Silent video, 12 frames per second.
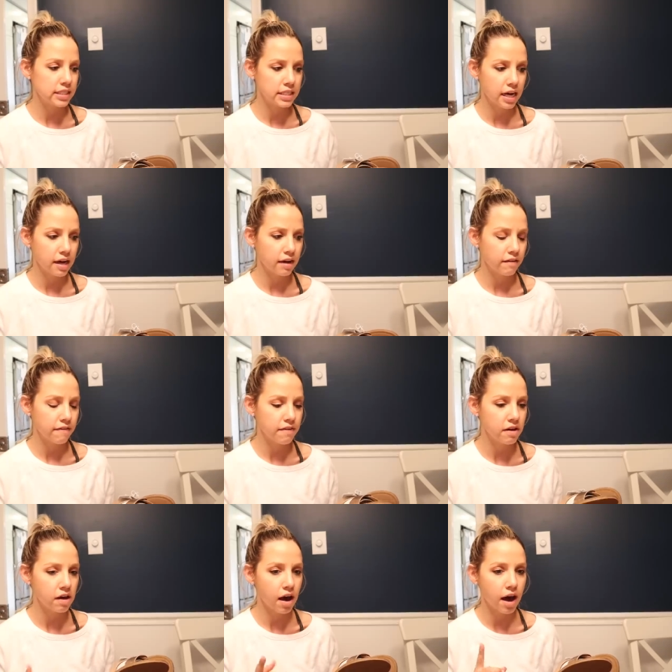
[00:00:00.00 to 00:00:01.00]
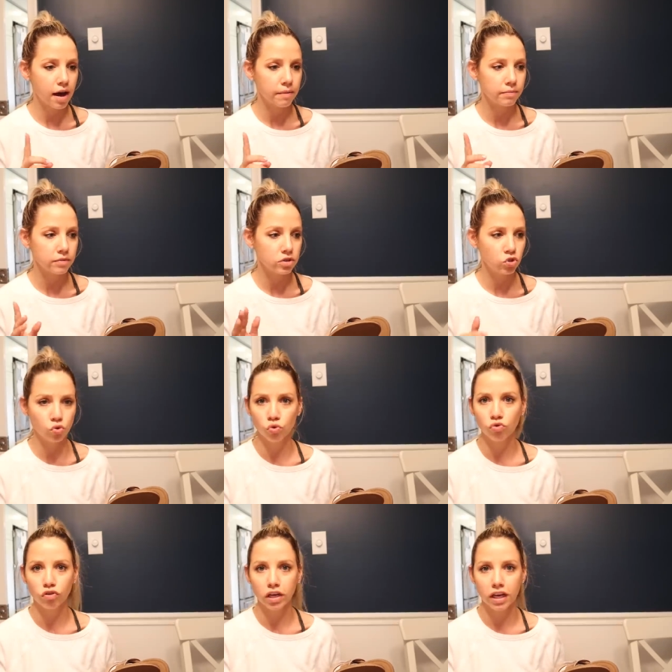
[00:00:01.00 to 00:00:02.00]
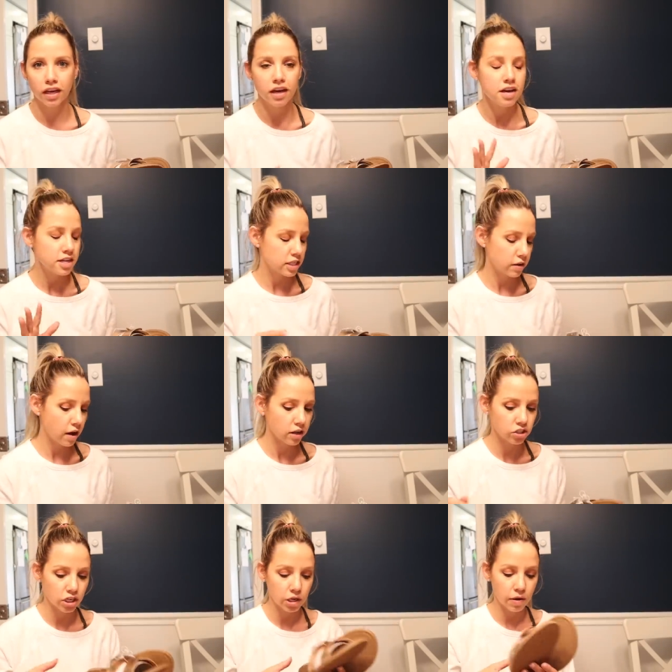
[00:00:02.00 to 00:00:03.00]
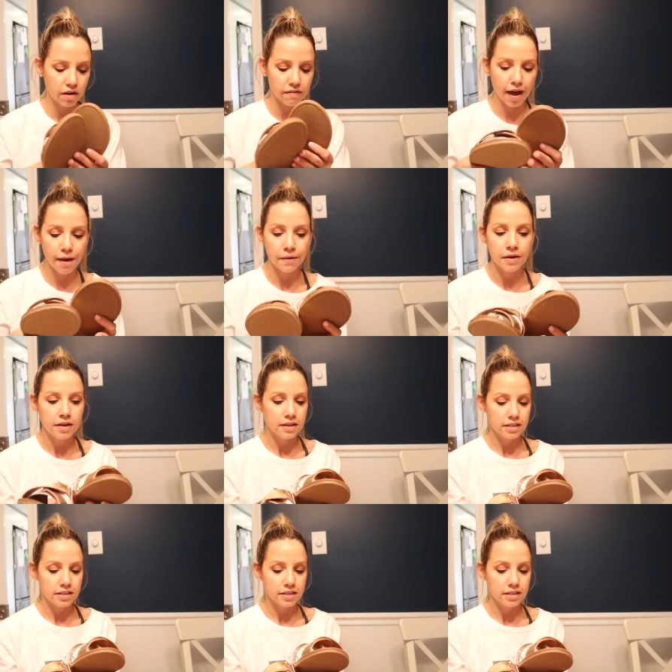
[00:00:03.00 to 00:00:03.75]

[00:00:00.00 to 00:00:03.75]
stuff, um, jewelry. So I'll show you all that.